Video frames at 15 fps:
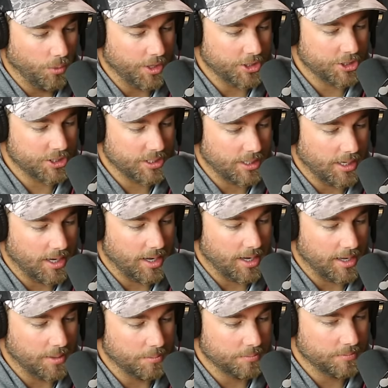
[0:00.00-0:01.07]
Which
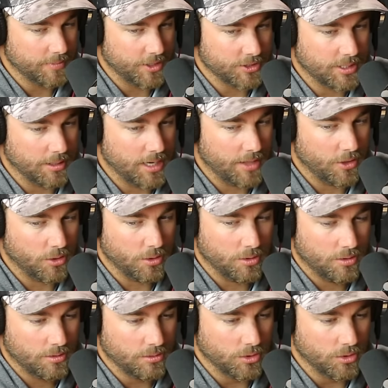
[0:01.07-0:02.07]
there's another